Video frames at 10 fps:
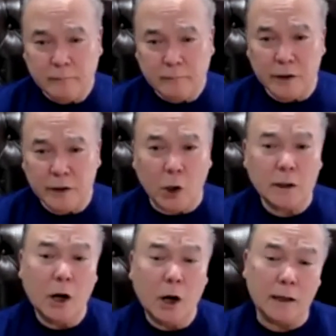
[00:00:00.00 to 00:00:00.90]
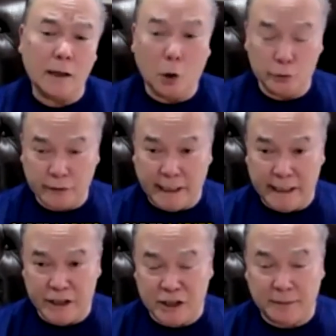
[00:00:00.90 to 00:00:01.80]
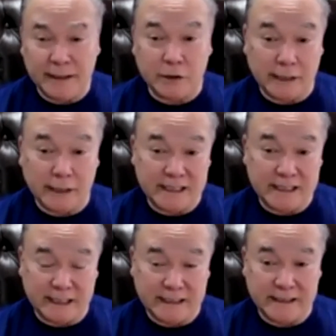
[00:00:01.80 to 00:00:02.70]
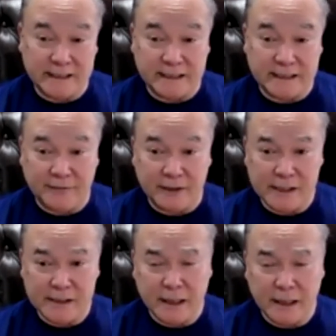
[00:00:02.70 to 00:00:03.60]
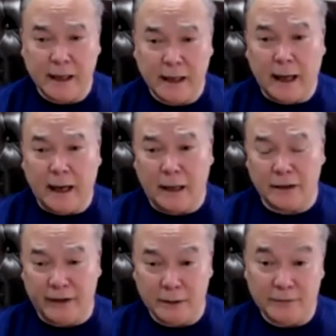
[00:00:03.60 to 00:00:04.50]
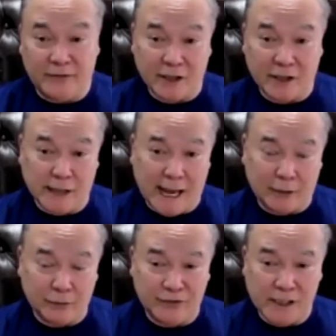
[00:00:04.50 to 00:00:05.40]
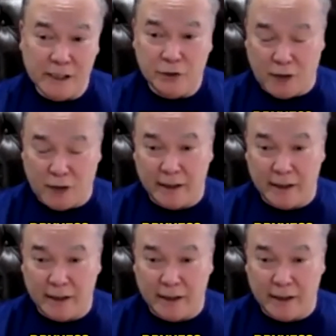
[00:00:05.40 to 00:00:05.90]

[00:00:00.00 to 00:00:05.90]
you know, older ladies, typically in their late 60s and 70s, uh, develop vaginal atrophy, dryness,